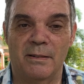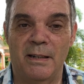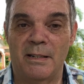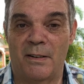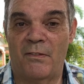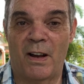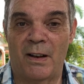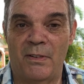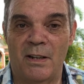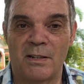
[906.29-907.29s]
He said,
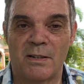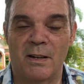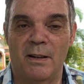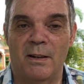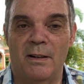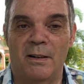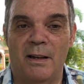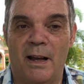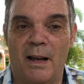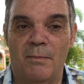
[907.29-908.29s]
5 years,
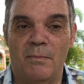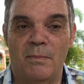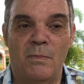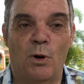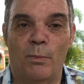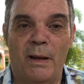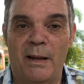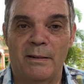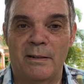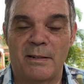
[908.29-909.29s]
no
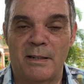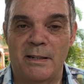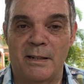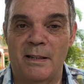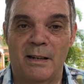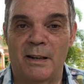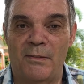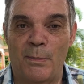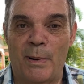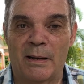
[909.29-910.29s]
maintenance. He said, and they'll
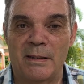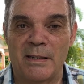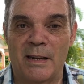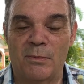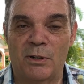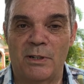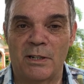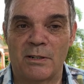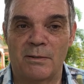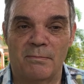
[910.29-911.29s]
give you it back in the same
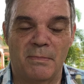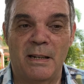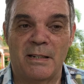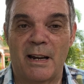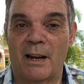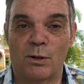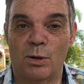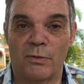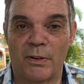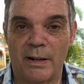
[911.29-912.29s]
condition. He said, I'd
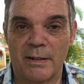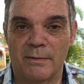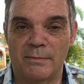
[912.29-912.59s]
go for it.